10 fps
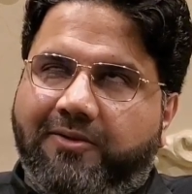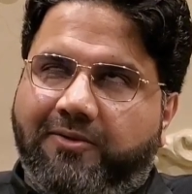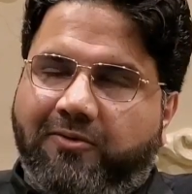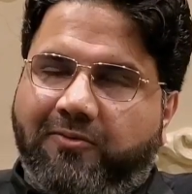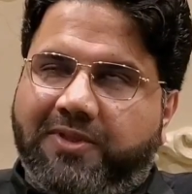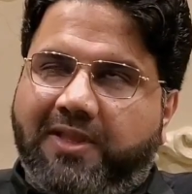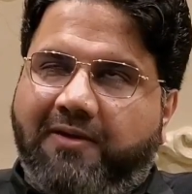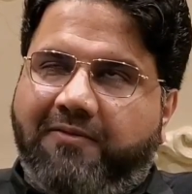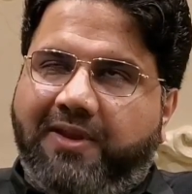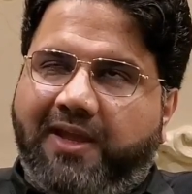You know, with
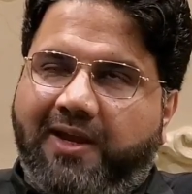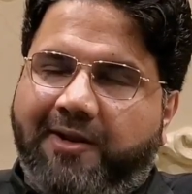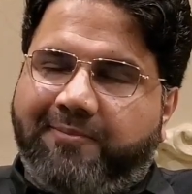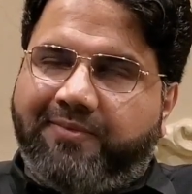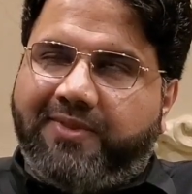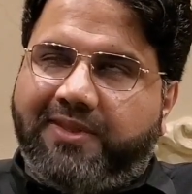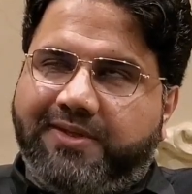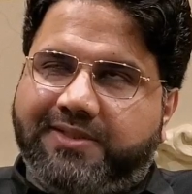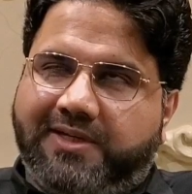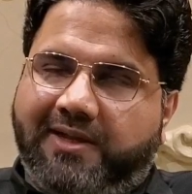every Adam there
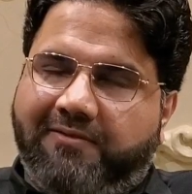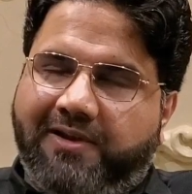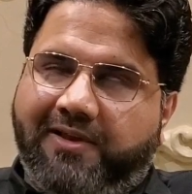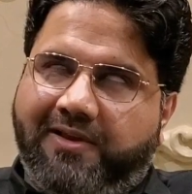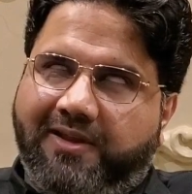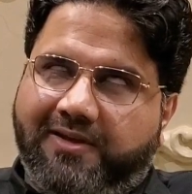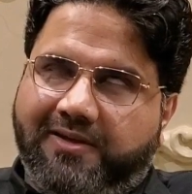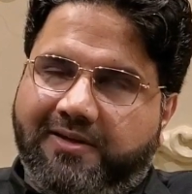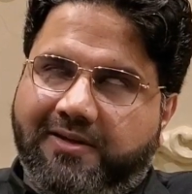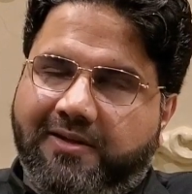is a devil
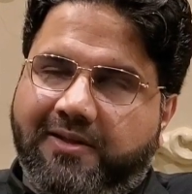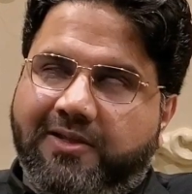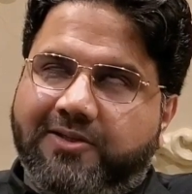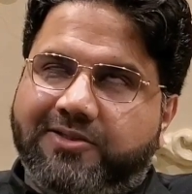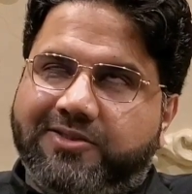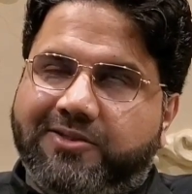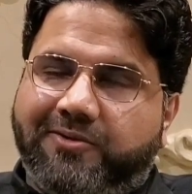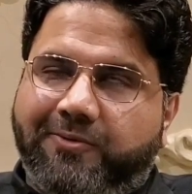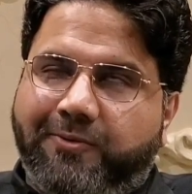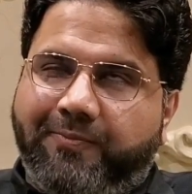created.
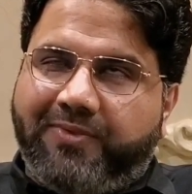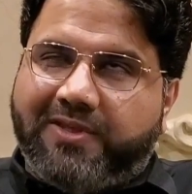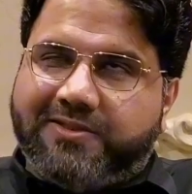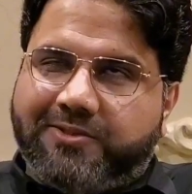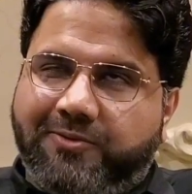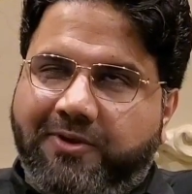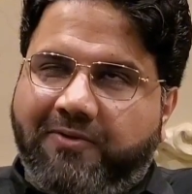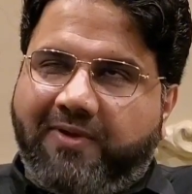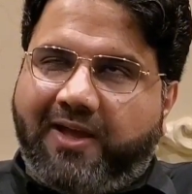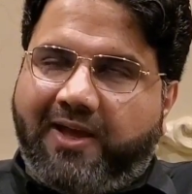So the story
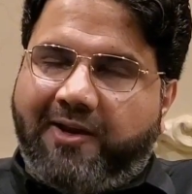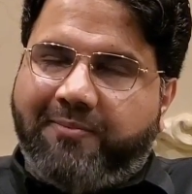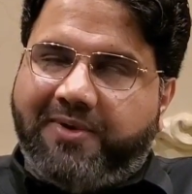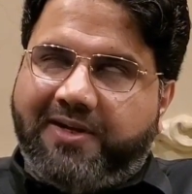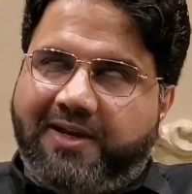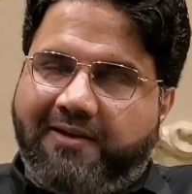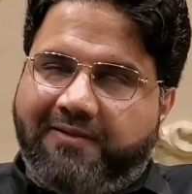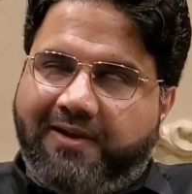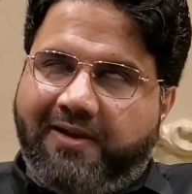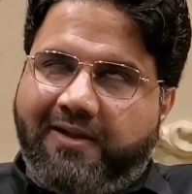of Adam and
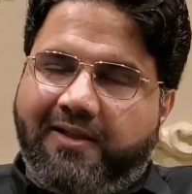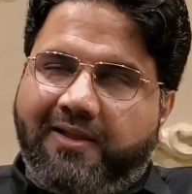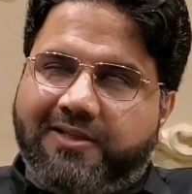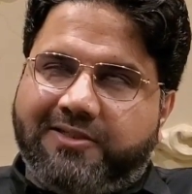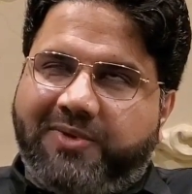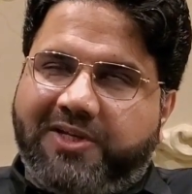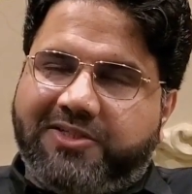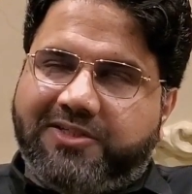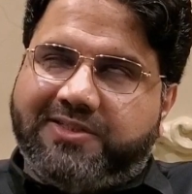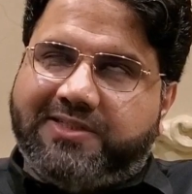devil is
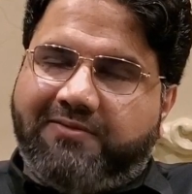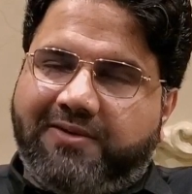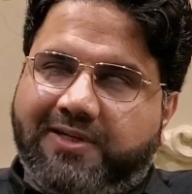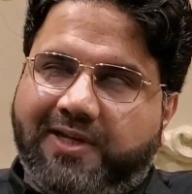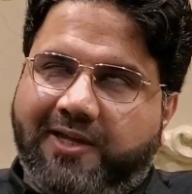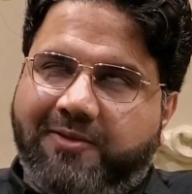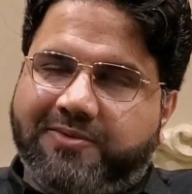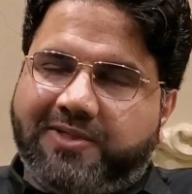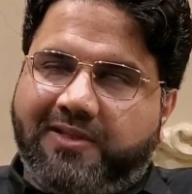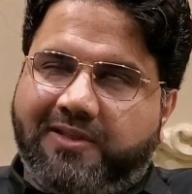mentioned 7
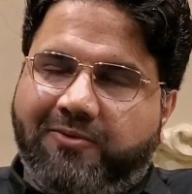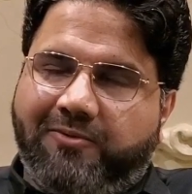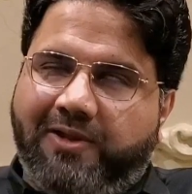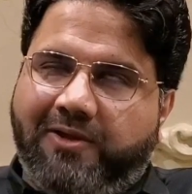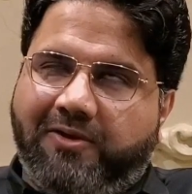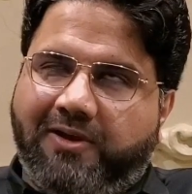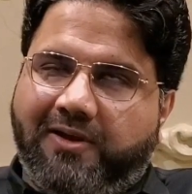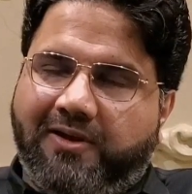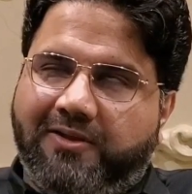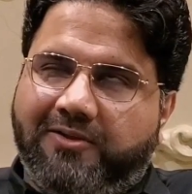times in the Holy
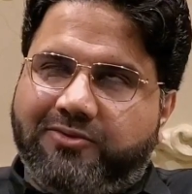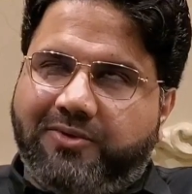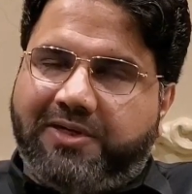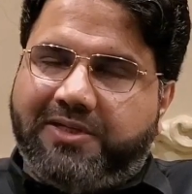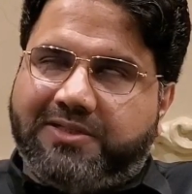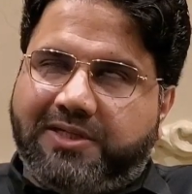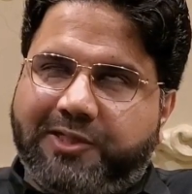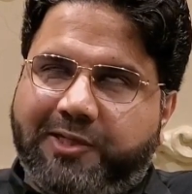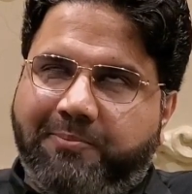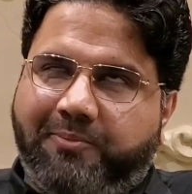Quran. So it is such
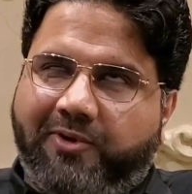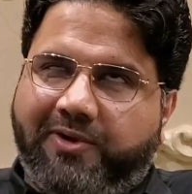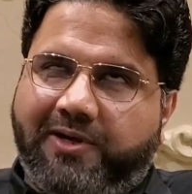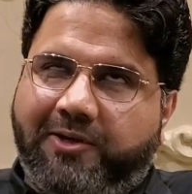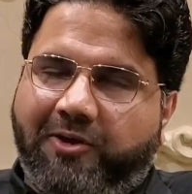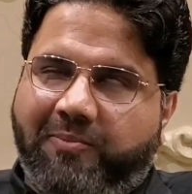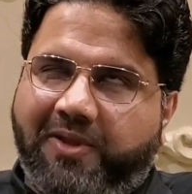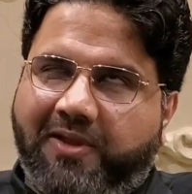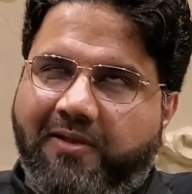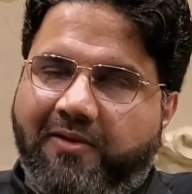an important
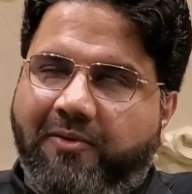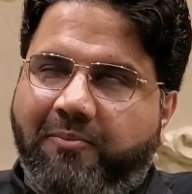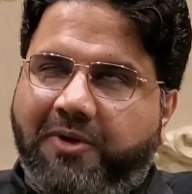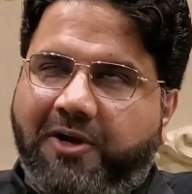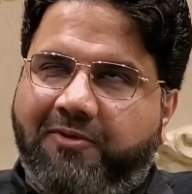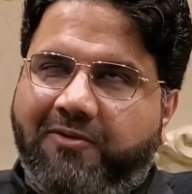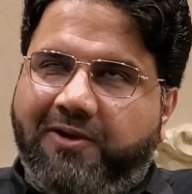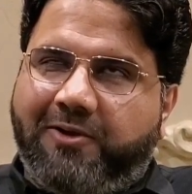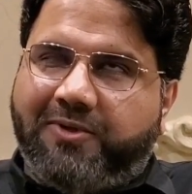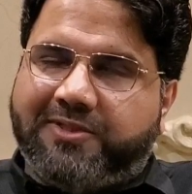topic, but we
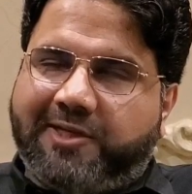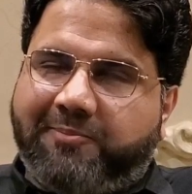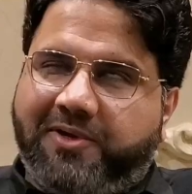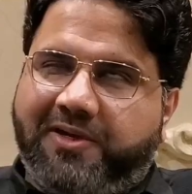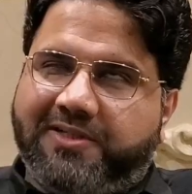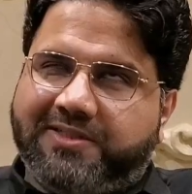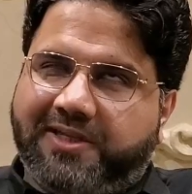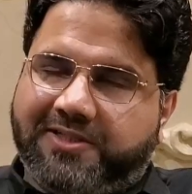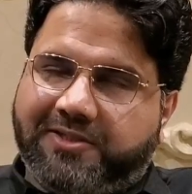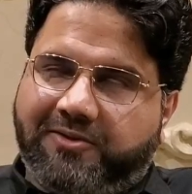will do a separate
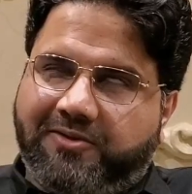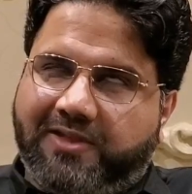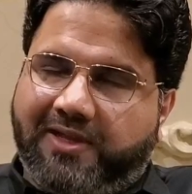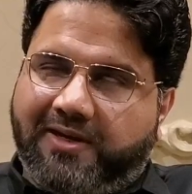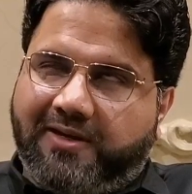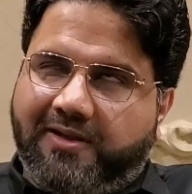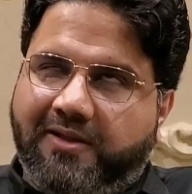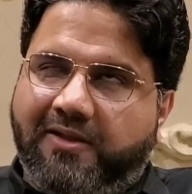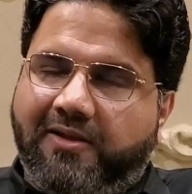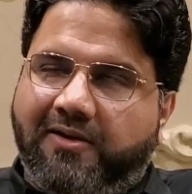discussion on that.
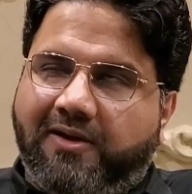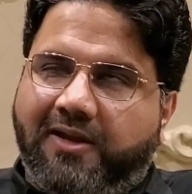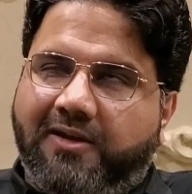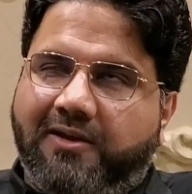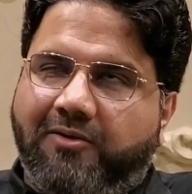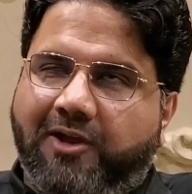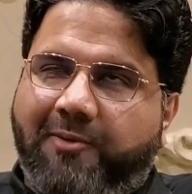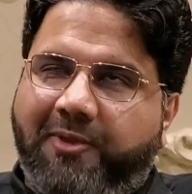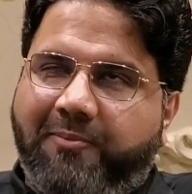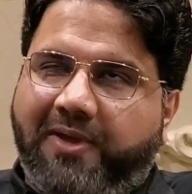Right now,
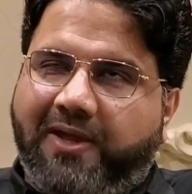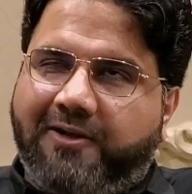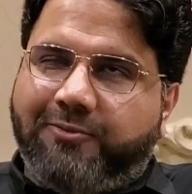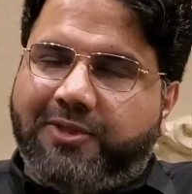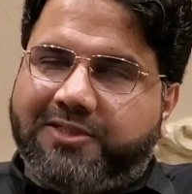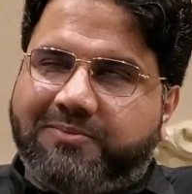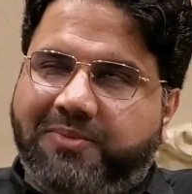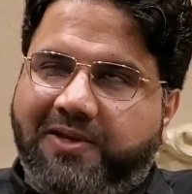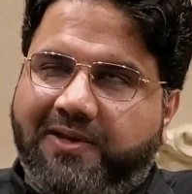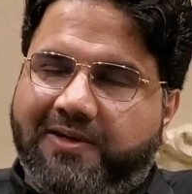coming back to the
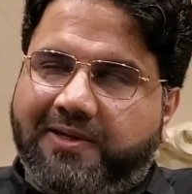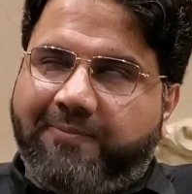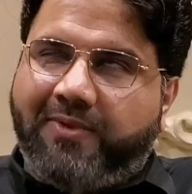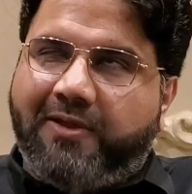spirit.